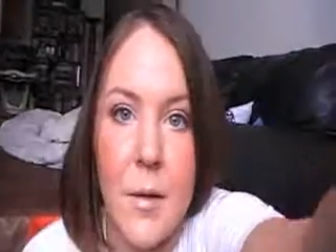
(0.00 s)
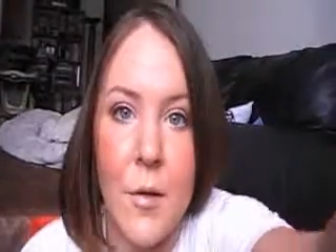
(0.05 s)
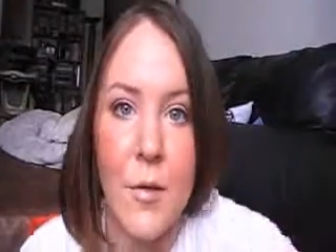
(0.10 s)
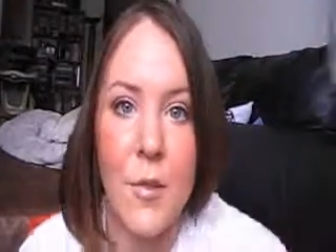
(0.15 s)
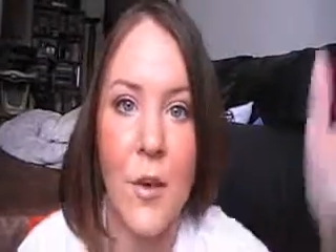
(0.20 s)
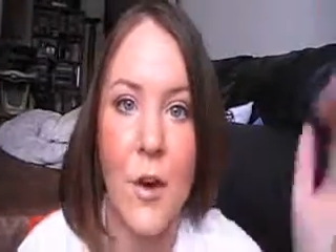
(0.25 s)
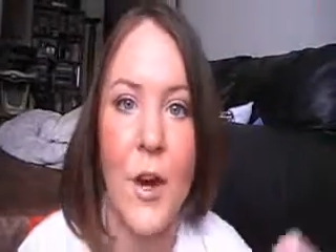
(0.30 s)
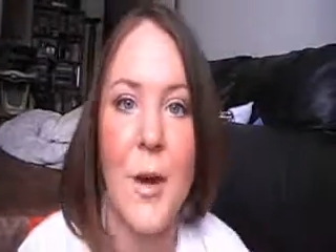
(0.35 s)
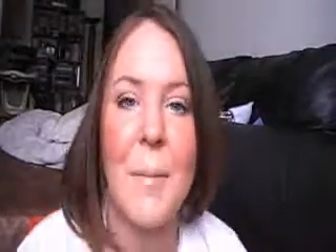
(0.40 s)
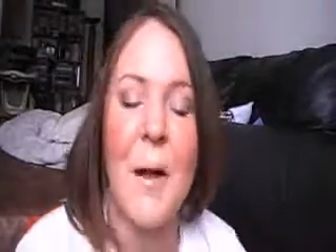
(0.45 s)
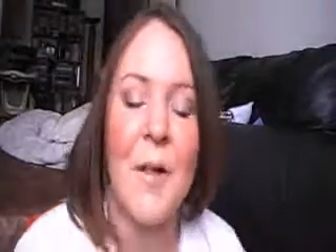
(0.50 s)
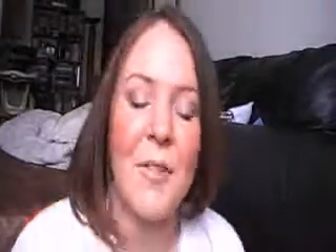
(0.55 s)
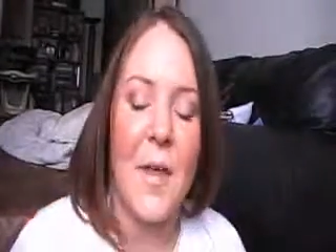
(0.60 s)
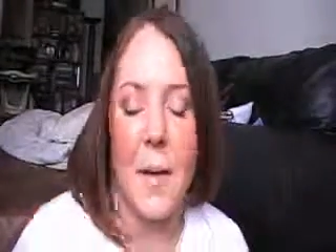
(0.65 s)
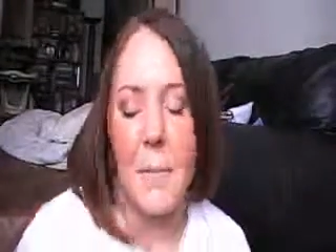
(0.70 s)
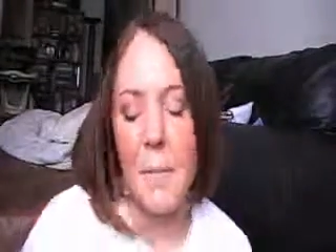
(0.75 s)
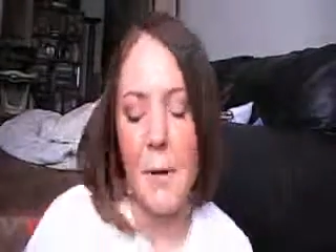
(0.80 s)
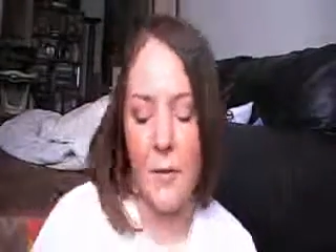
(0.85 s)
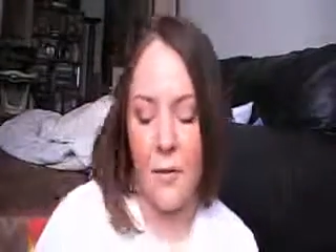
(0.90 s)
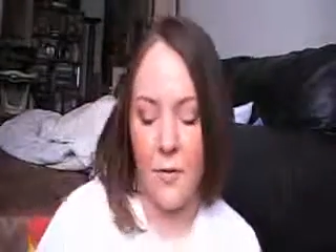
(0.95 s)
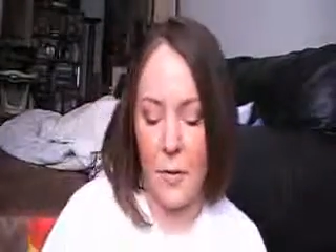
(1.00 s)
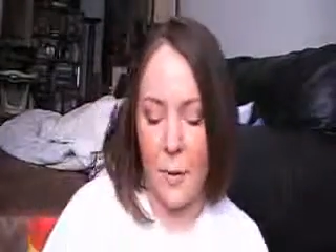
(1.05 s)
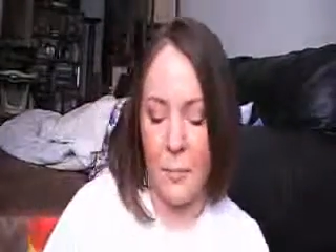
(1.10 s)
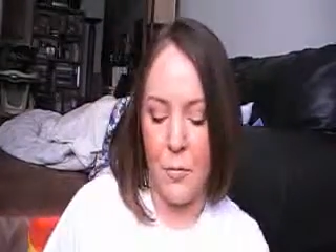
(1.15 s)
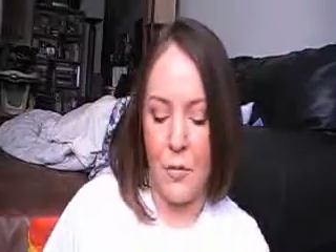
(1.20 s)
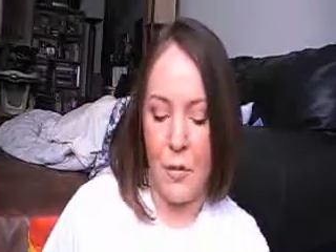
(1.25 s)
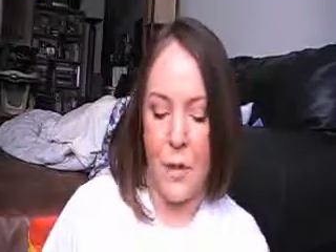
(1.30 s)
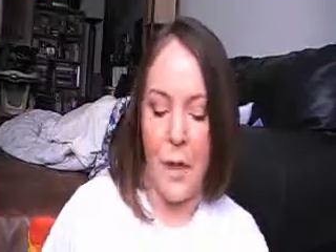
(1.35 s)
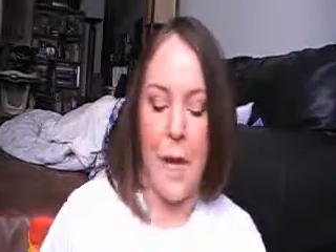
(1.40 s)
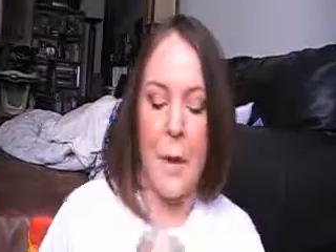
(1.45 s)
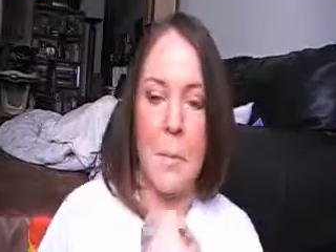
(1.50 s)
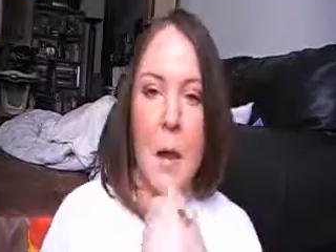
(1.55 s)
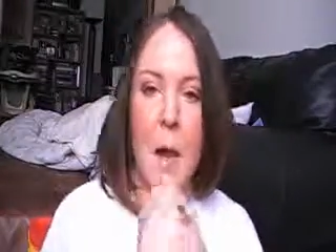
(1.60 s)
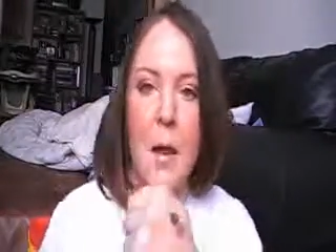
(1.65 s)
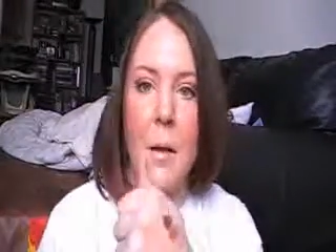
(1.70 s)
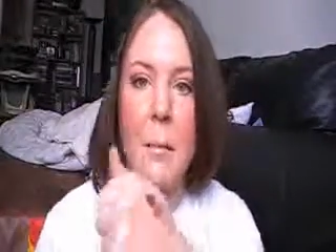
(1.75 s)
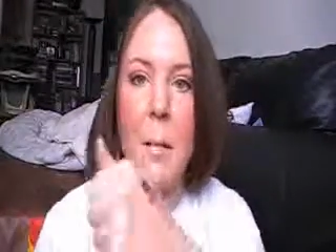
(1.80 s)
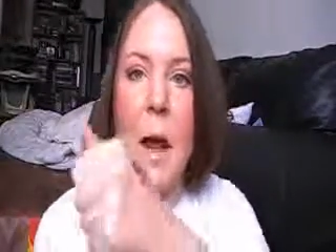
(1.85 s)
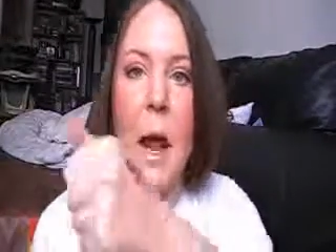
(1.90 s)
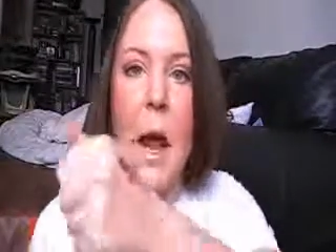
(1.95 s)
Sorry about that, my stepson came
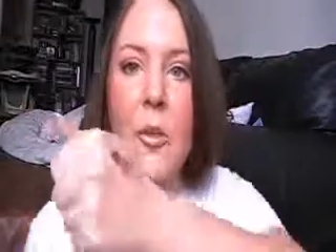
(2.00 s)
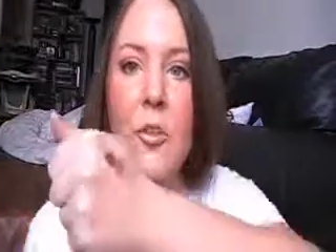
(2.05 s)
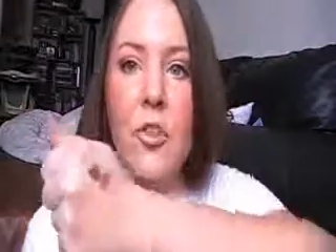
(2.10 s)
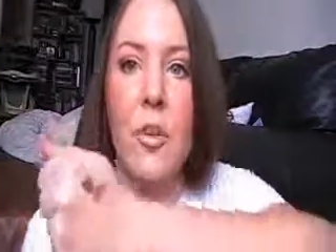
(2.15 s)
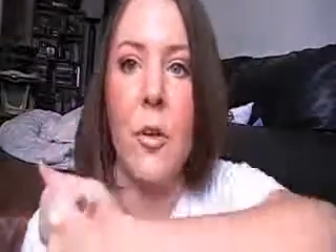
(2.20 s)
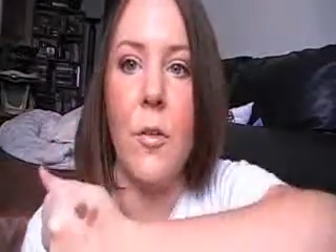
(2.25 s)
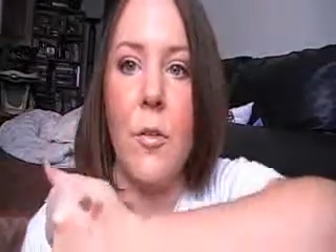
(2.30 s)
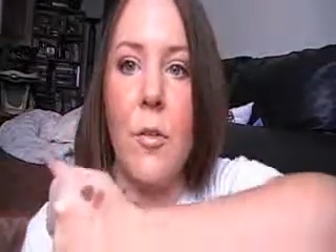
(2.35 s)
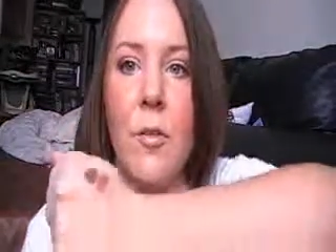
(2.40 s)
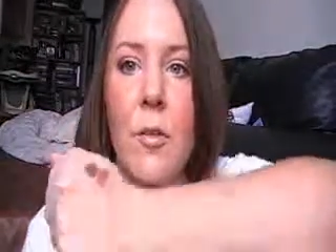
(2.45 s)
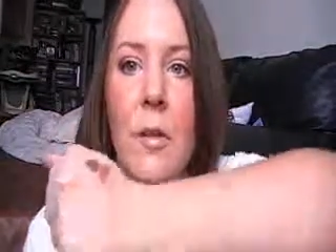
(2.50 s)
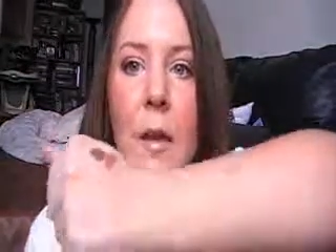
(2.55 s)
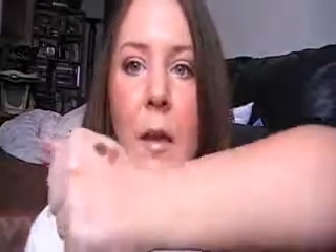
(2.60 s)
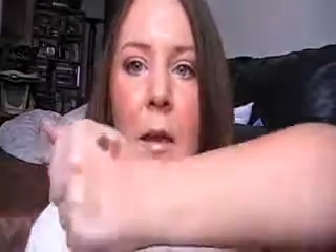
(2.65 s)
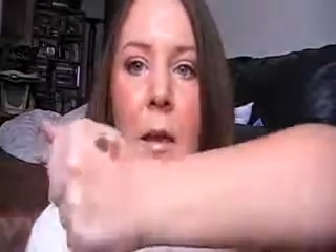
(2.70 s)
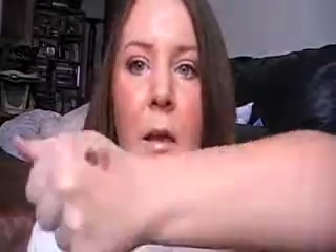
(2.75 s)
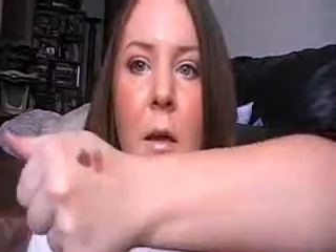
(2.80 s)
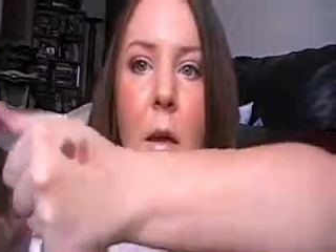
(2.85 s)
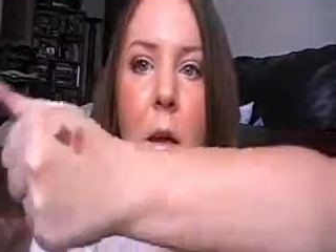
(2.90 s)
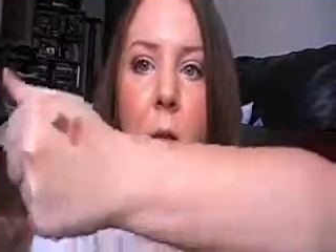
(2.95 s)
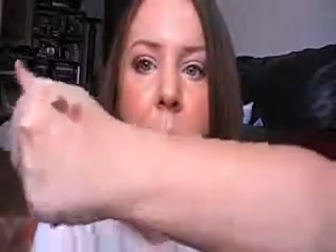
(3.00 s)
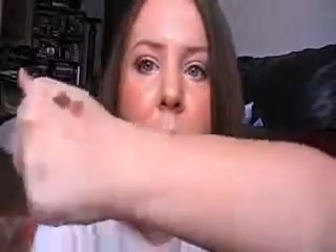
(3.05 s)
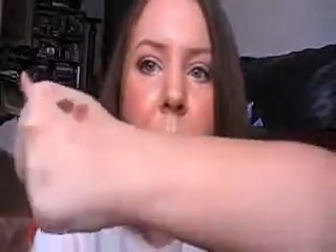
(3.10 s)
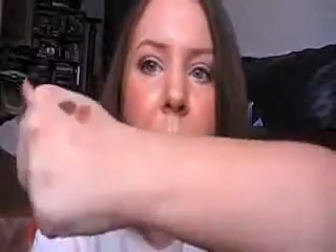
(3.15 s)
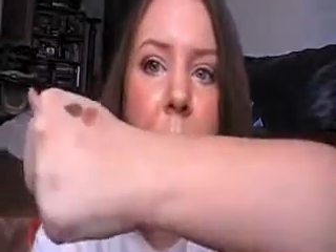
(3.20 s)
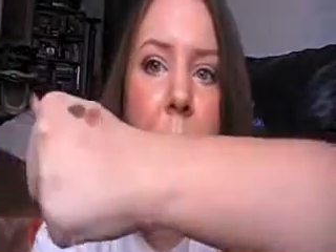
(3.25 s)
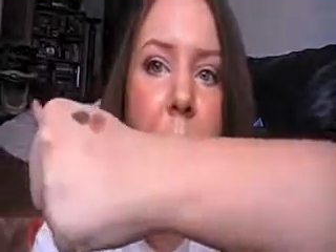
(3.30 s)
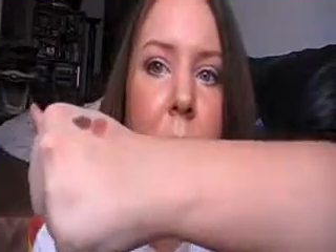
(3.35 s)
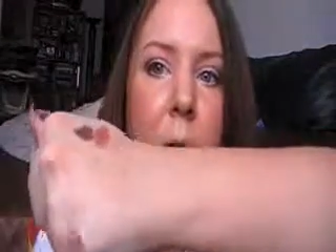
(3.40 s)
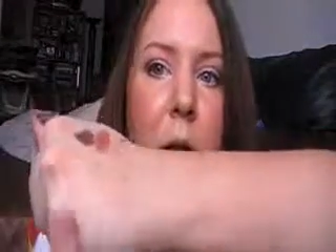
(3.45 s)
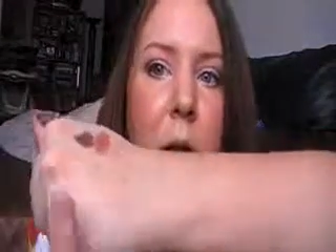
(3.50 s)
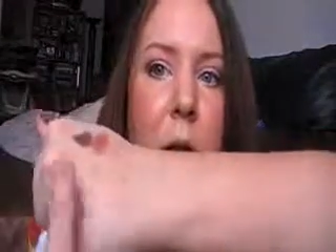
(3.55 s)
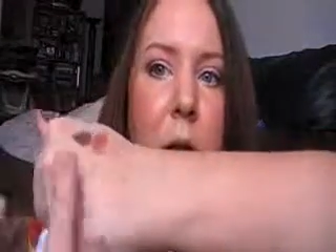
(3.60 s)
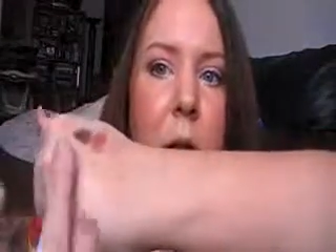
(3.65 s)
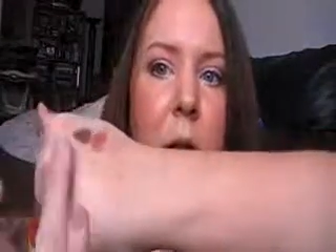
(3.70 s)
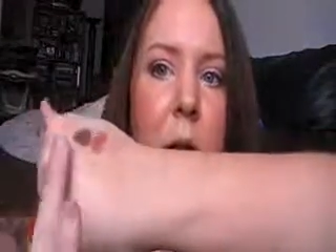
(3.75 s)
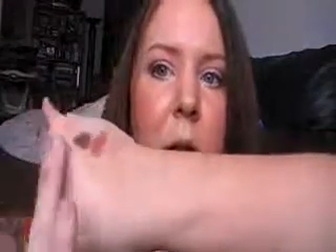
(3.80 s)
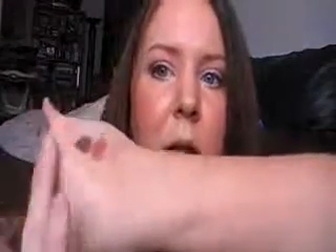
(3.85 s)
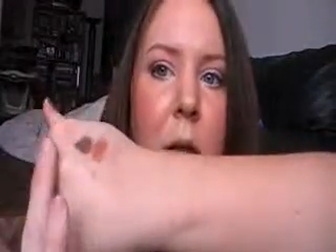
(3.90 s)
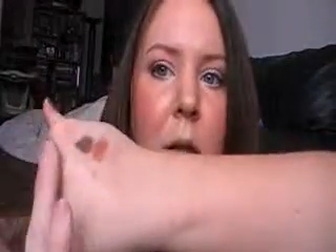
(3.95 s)
in. But as you can see here,
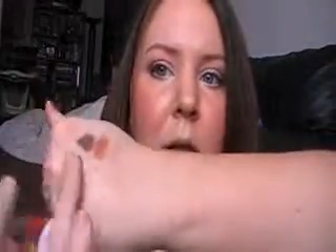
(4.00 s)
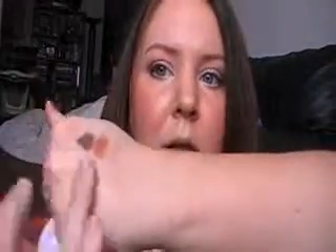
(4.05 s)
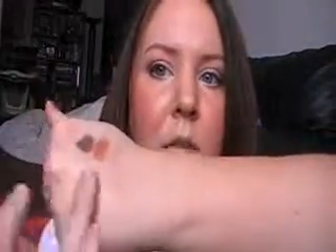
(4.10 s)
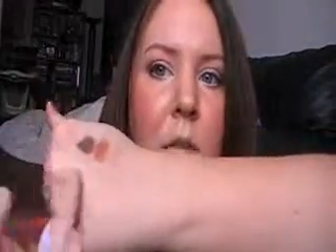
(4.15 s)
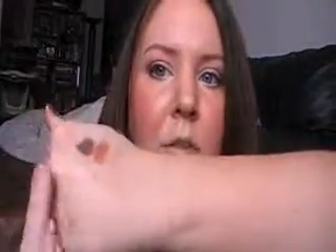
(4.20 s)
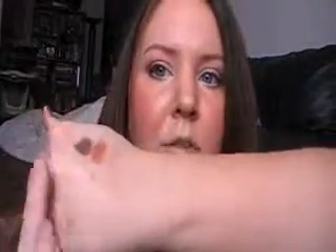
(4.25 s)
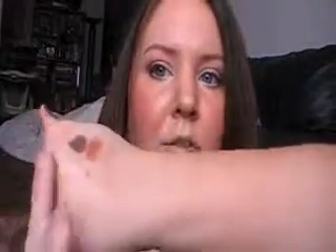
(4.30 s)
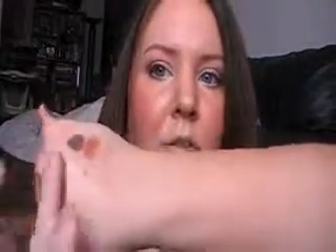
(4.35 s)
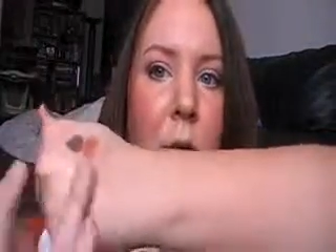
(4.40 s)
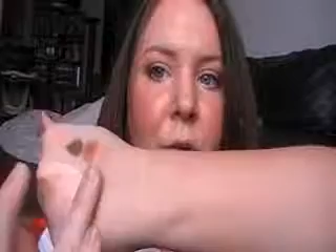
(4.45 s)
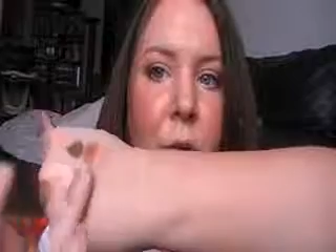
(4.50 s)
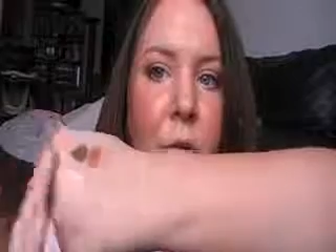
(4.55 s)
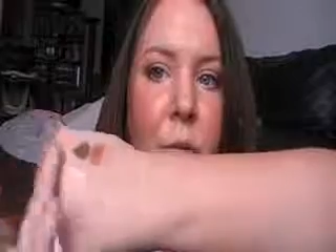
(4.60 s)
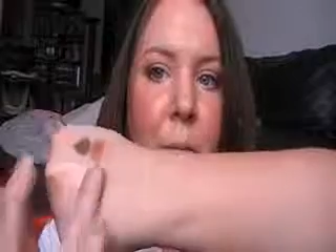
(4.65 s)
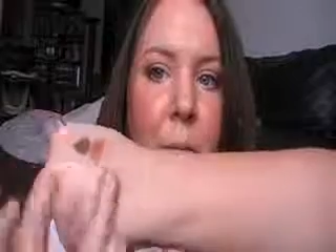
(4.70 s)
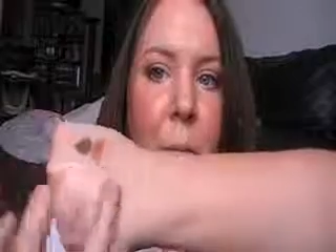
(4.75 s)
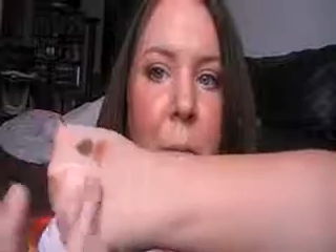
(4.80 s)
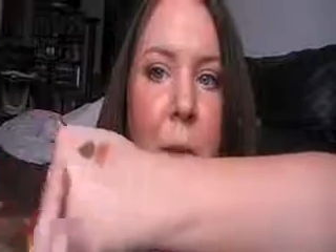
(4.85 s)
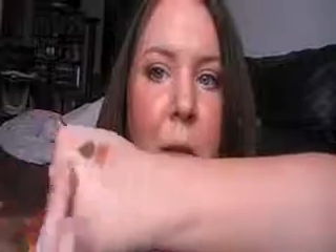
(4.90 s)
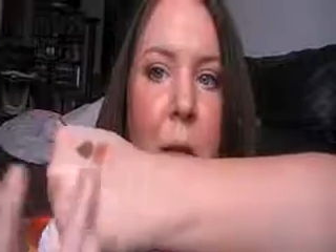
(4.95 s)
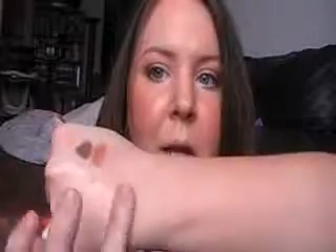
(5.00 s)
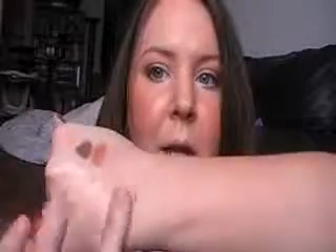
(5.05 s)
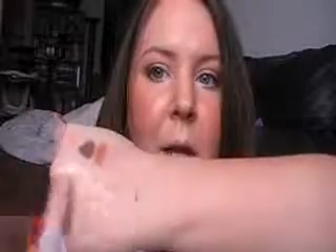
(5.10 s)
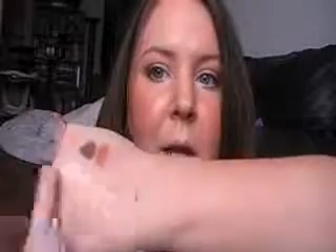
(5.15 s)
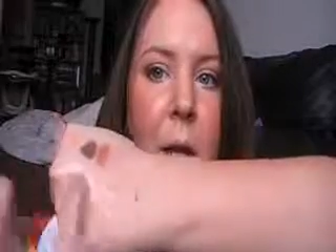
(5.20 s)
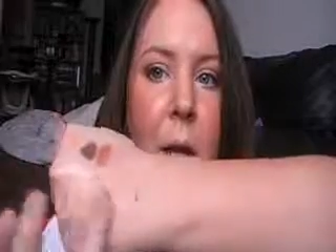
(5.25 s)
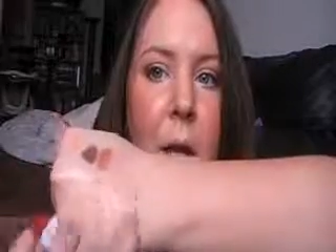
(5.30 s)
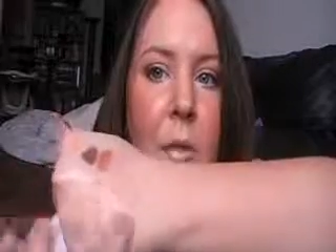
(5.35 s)
did start to rub it in.